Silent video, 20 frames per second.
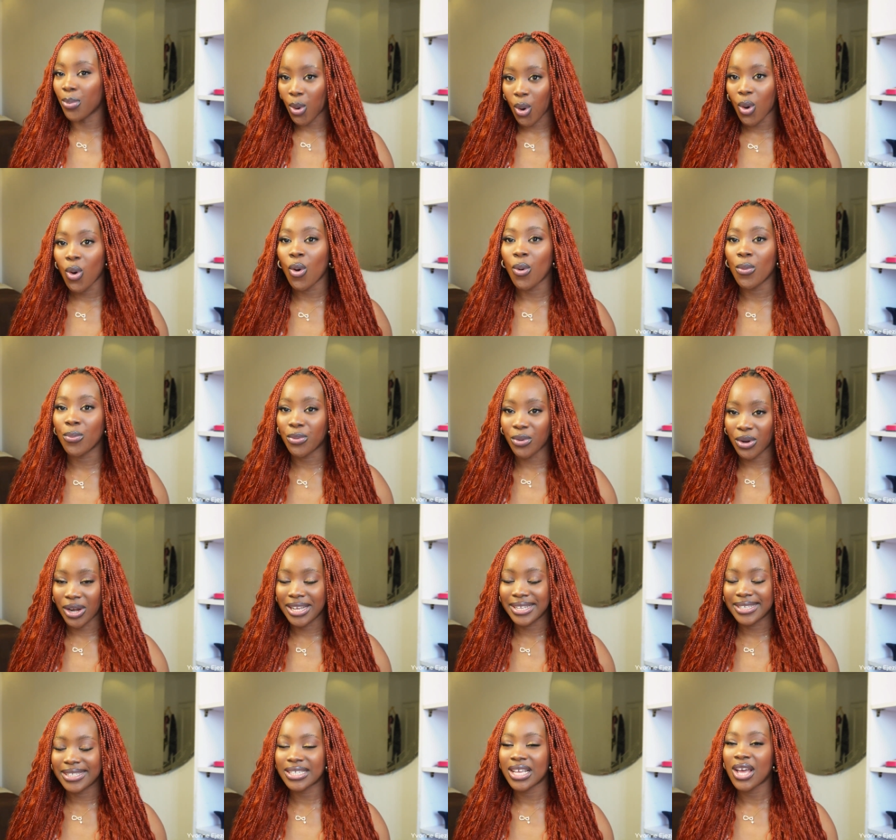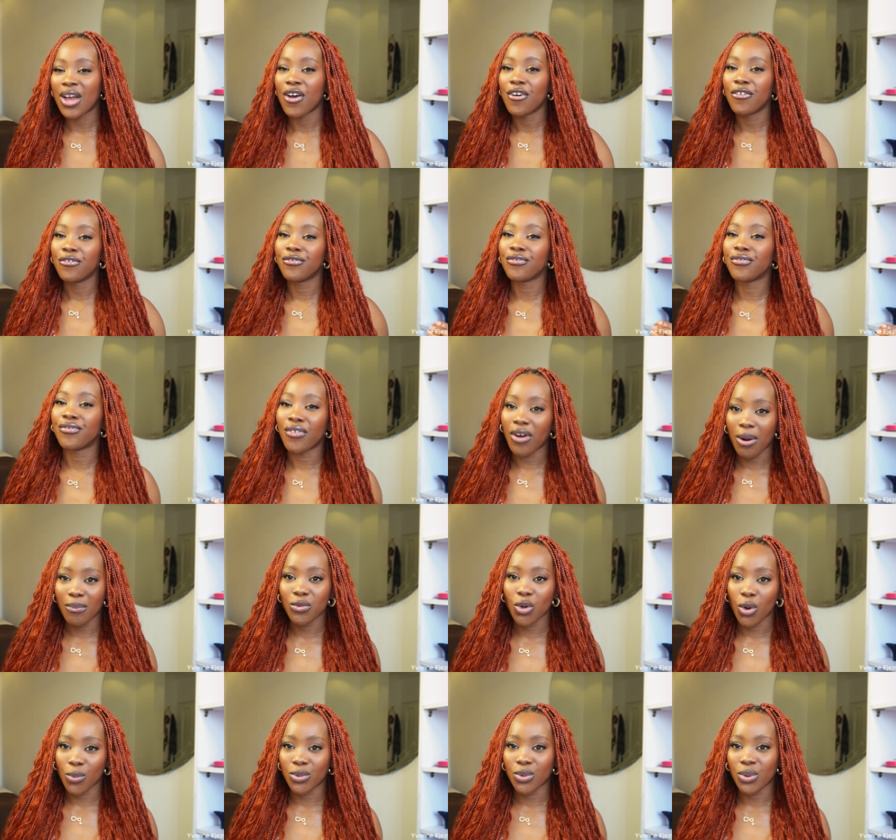boho braids from
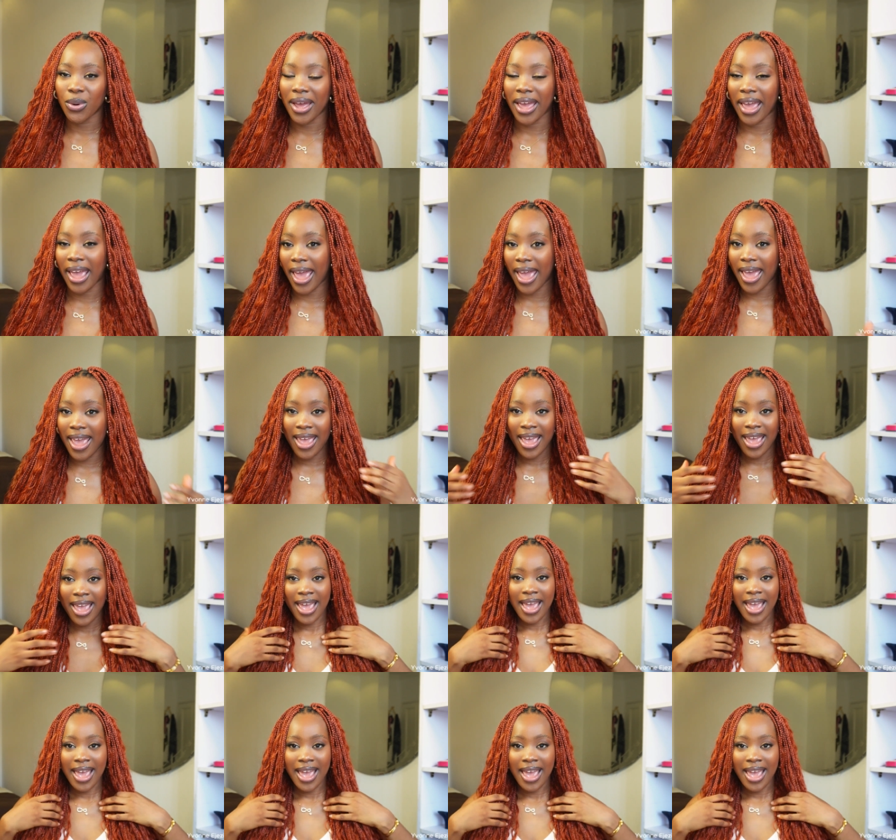Noble Hair.